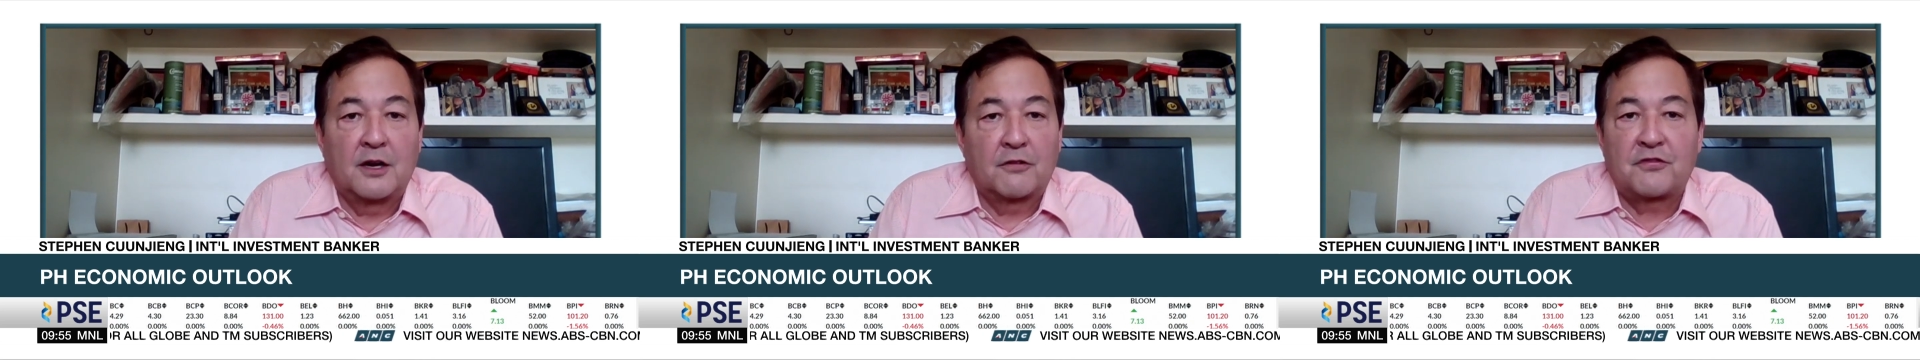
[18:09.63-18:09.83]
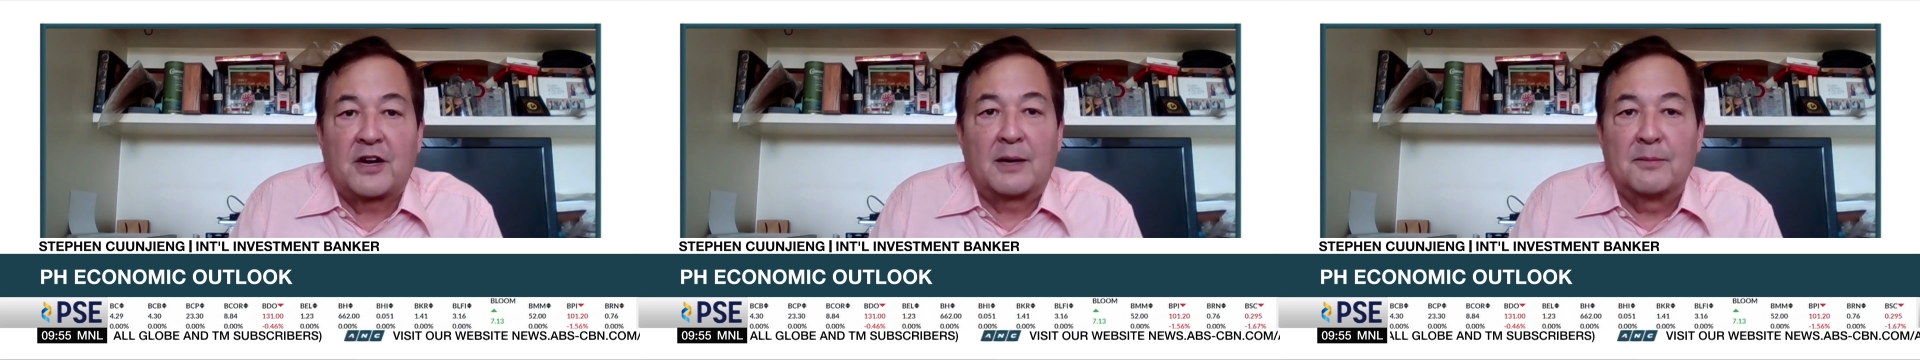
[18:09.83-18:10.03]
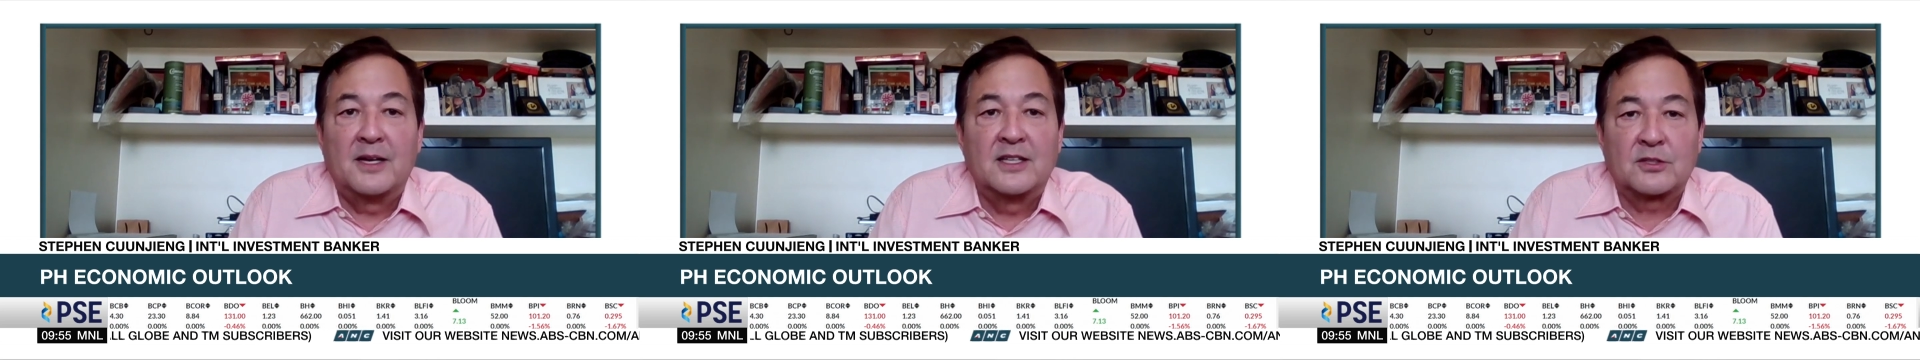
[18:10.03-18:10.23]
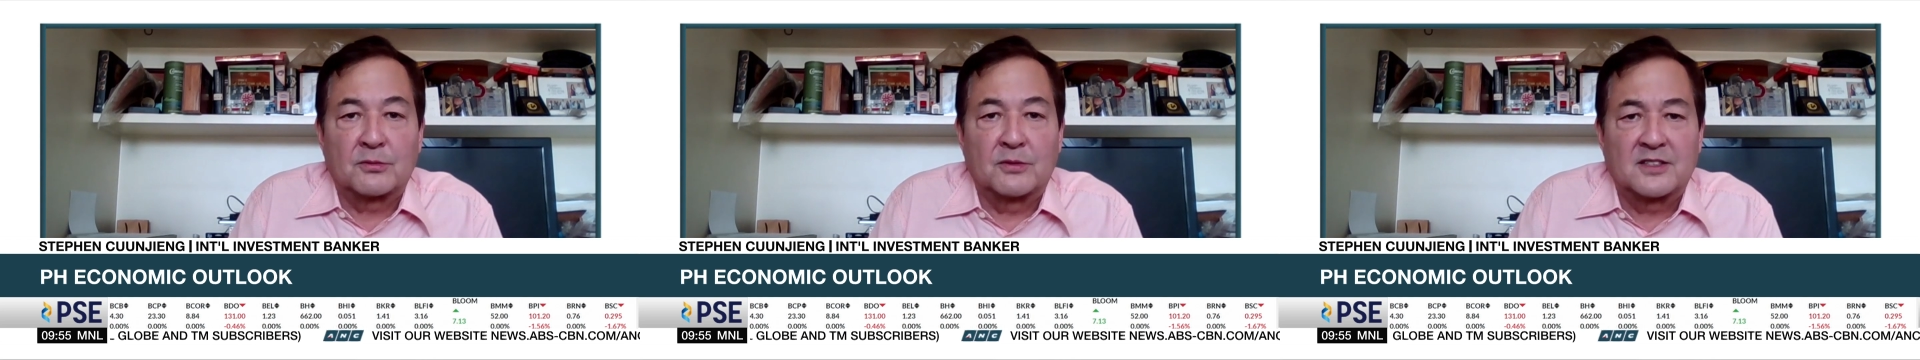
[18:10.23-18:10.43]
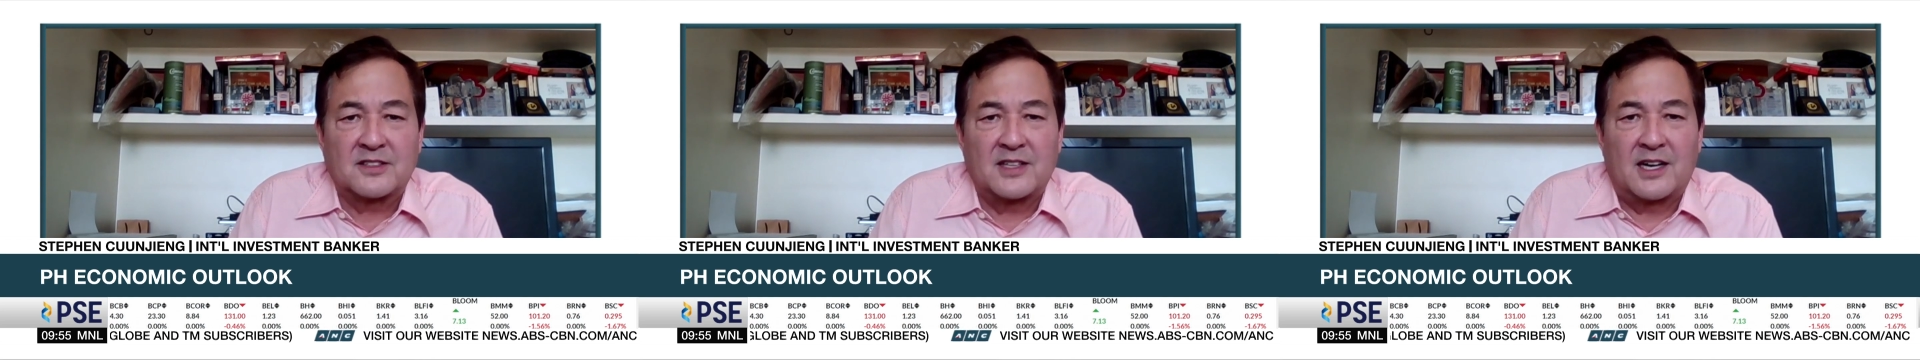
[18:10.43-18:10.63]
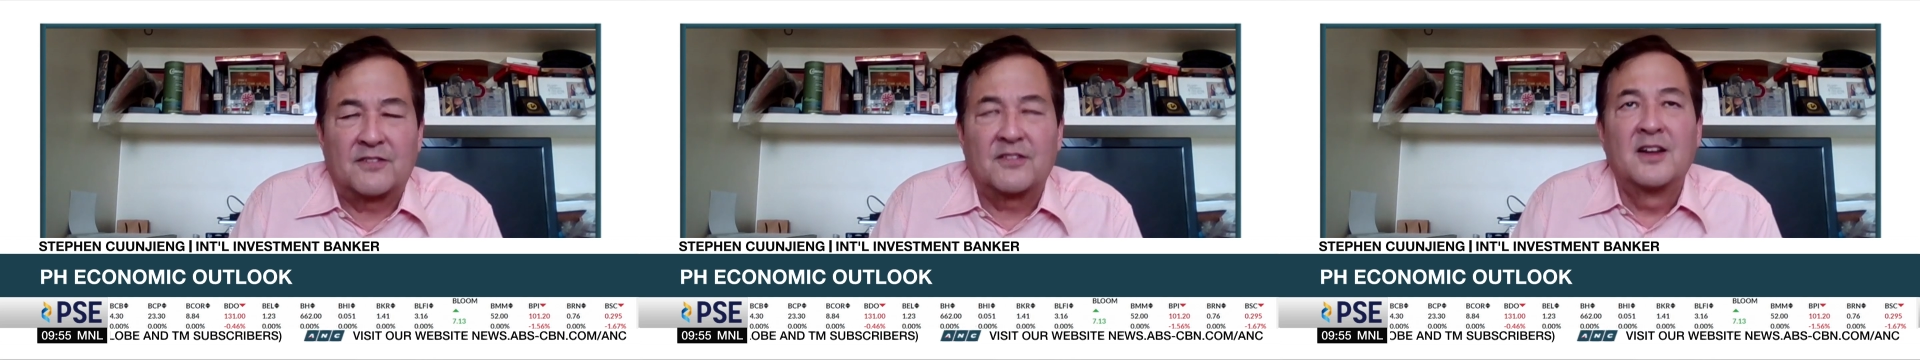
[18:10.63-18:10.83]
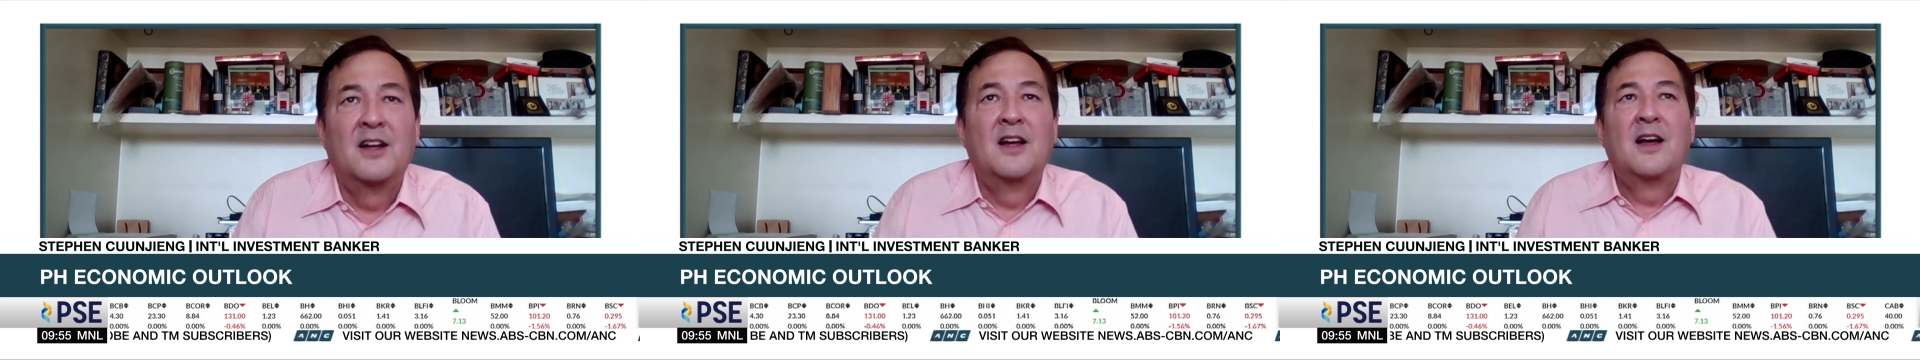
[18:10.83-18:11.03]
your families will starve.